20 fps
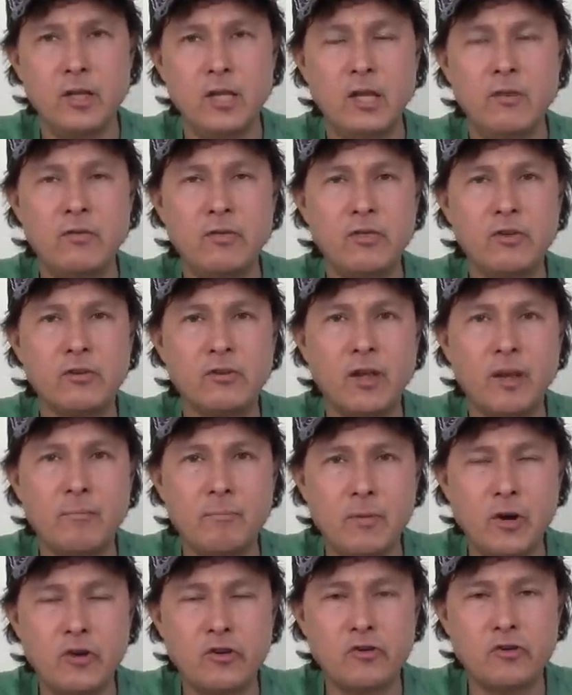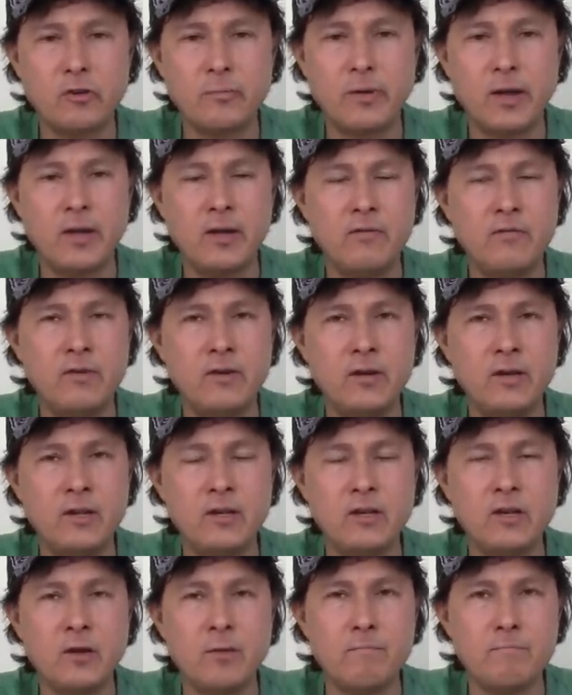Even things like mushroom, I even
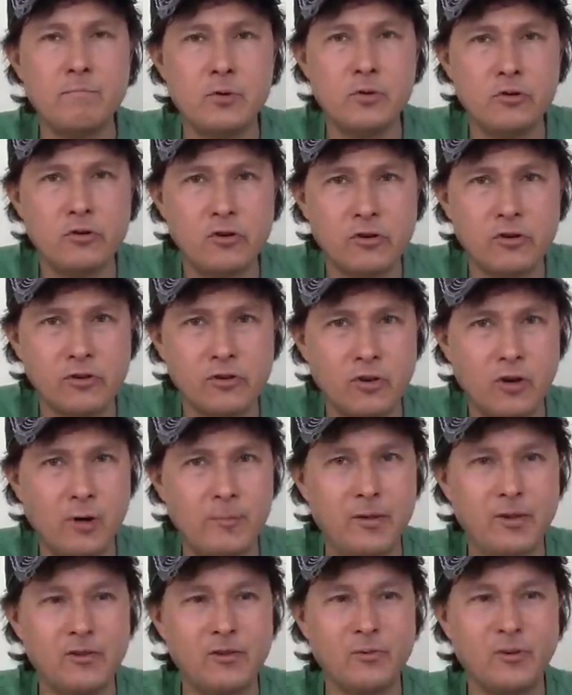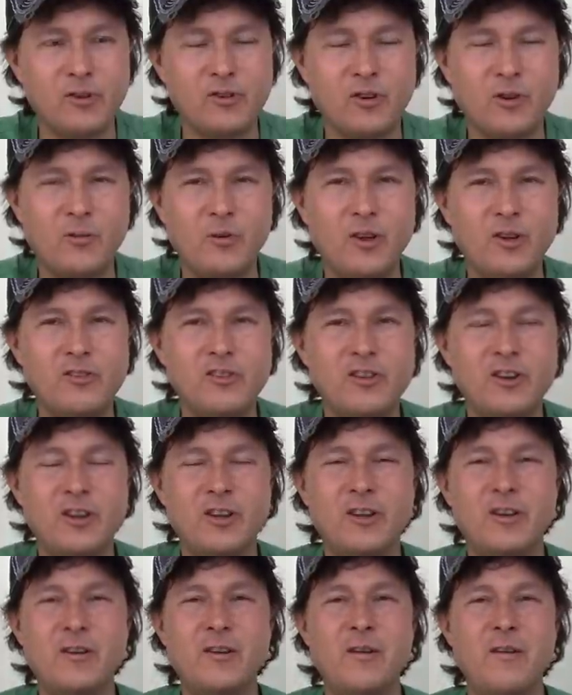eat kombucha scobies, which are rich
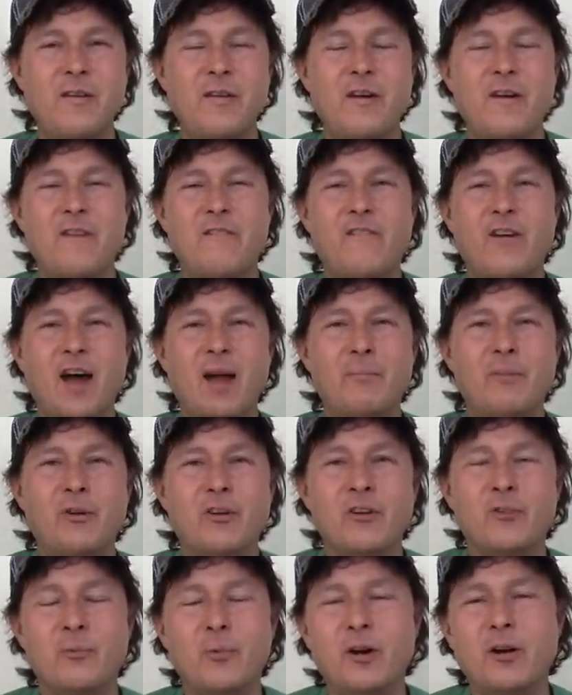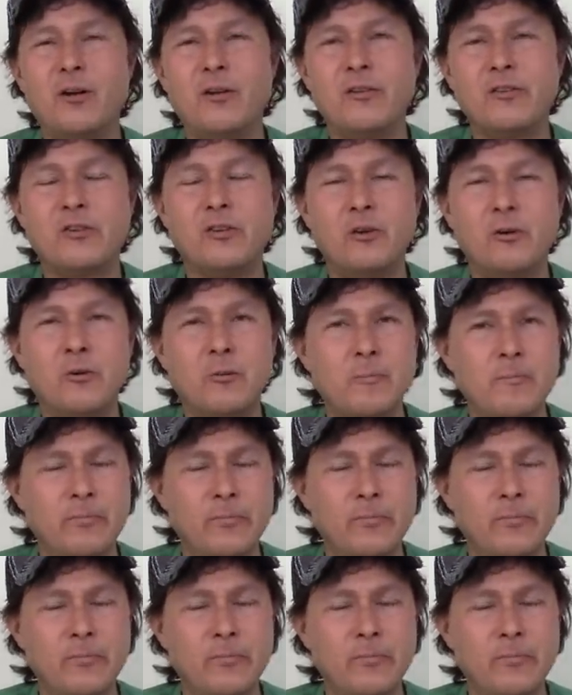in fiber as well. So